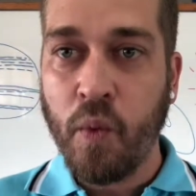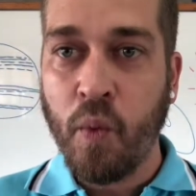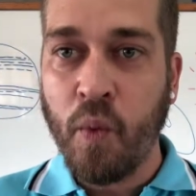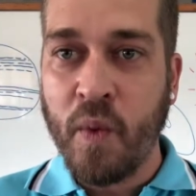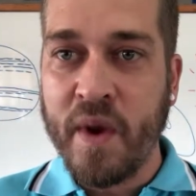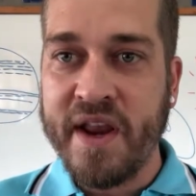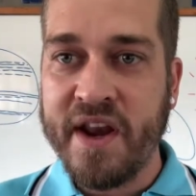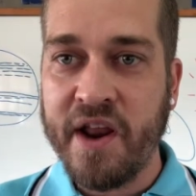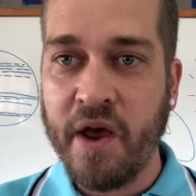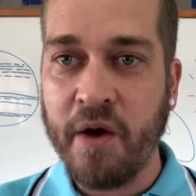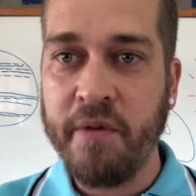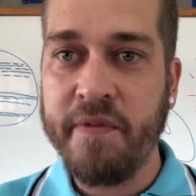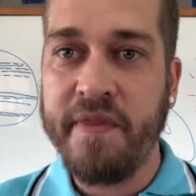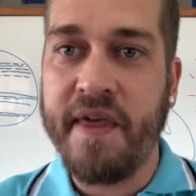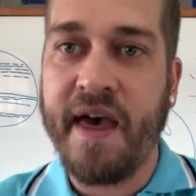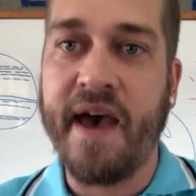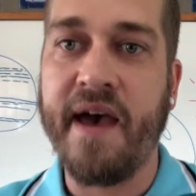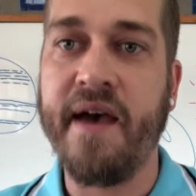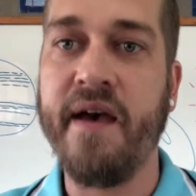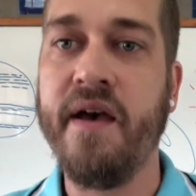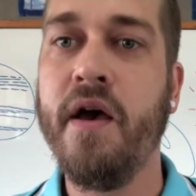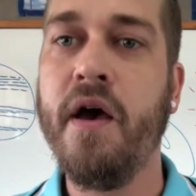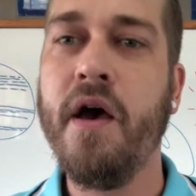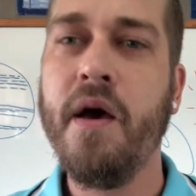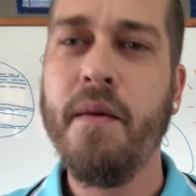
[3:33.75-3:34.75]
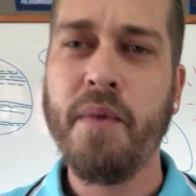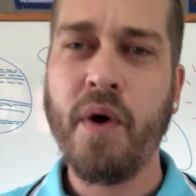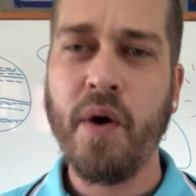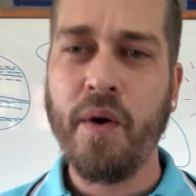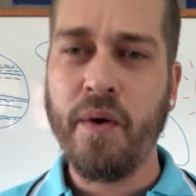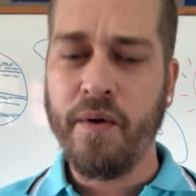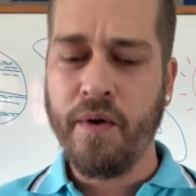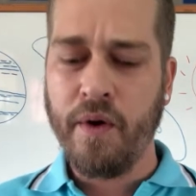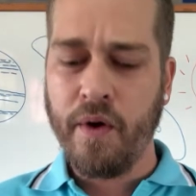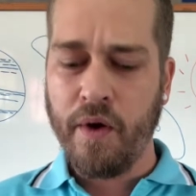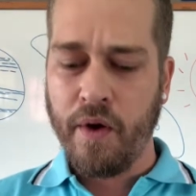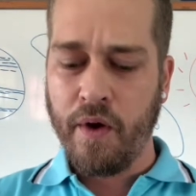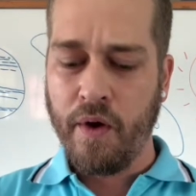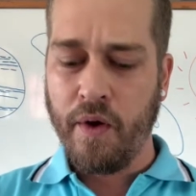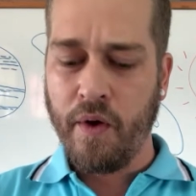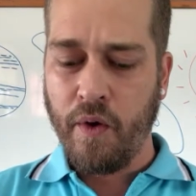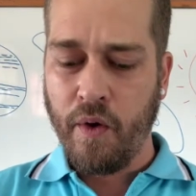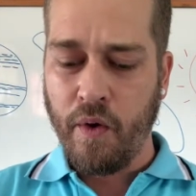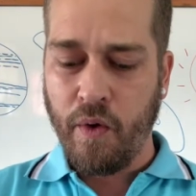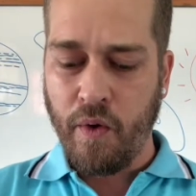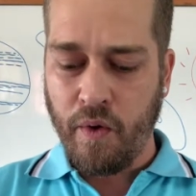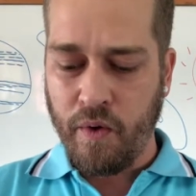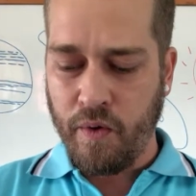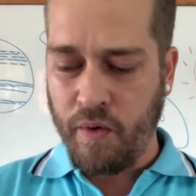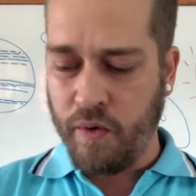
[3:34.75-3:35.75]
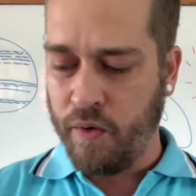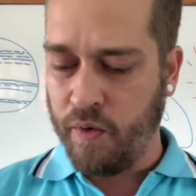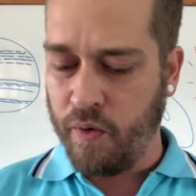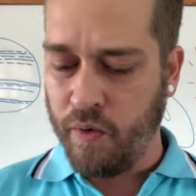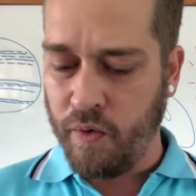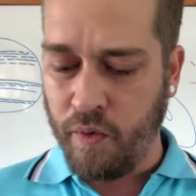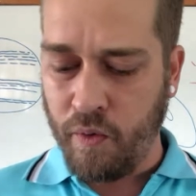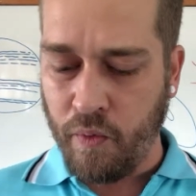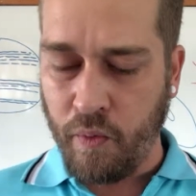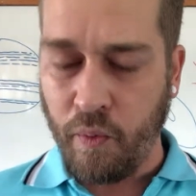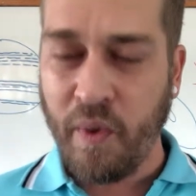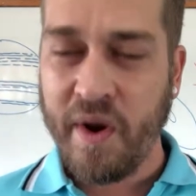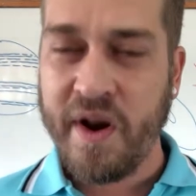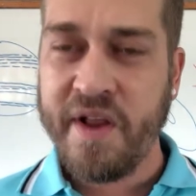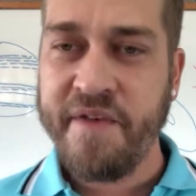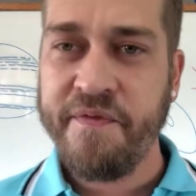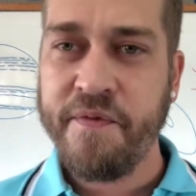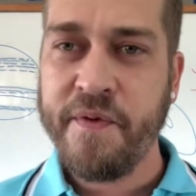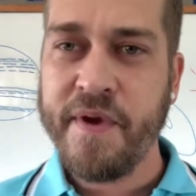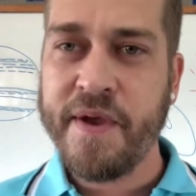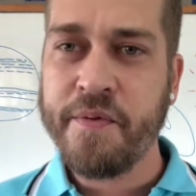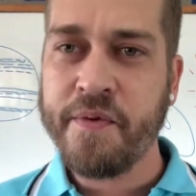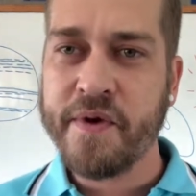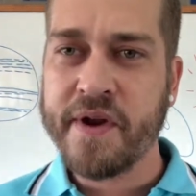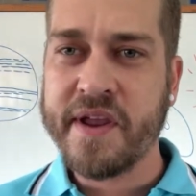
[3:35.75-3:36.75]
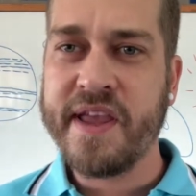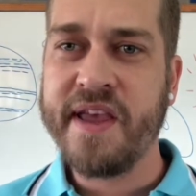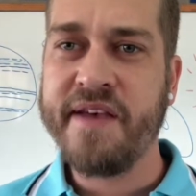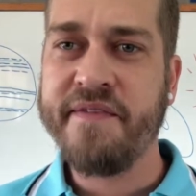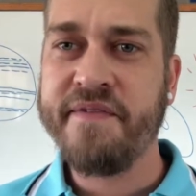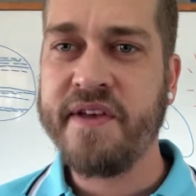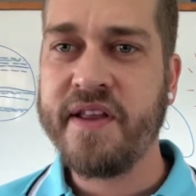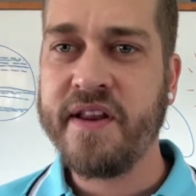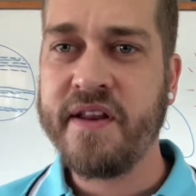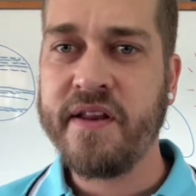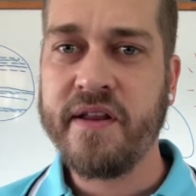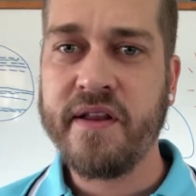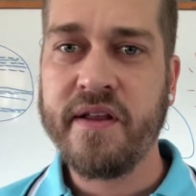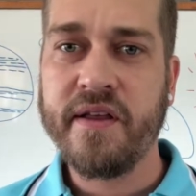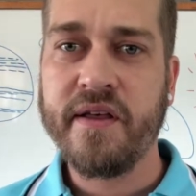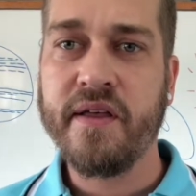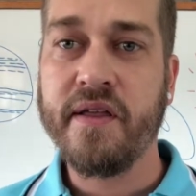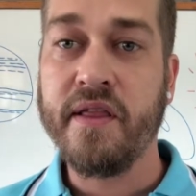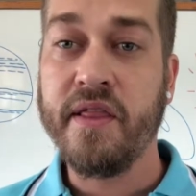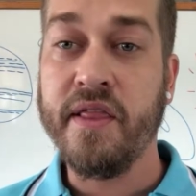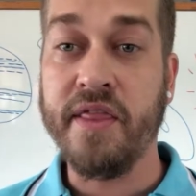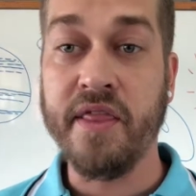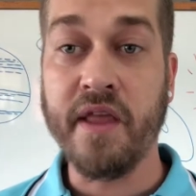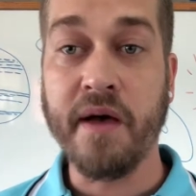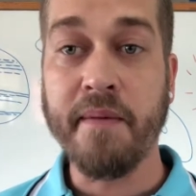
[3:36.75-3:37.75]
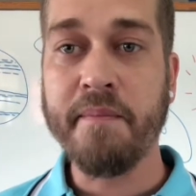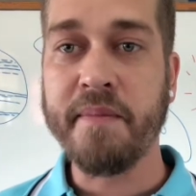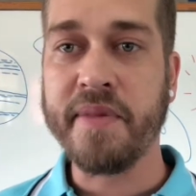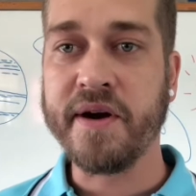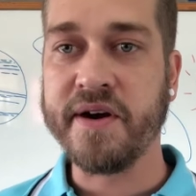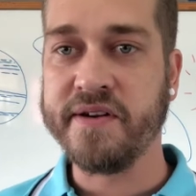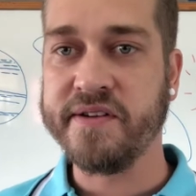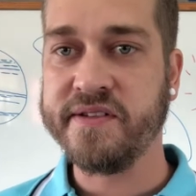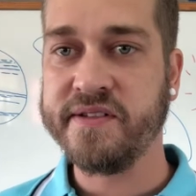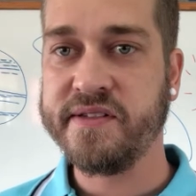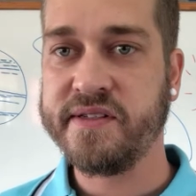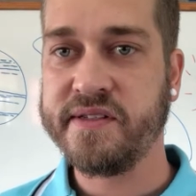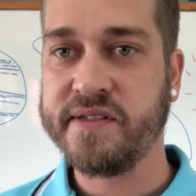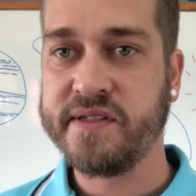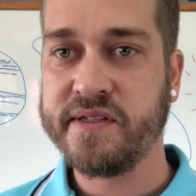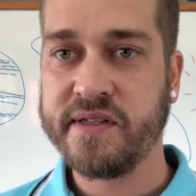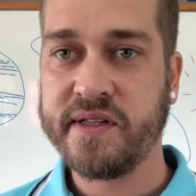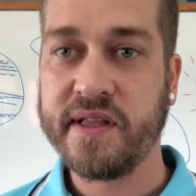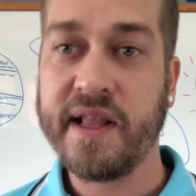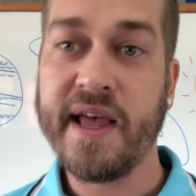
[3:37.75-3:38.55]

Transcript: we know that. But what if we were given numbers,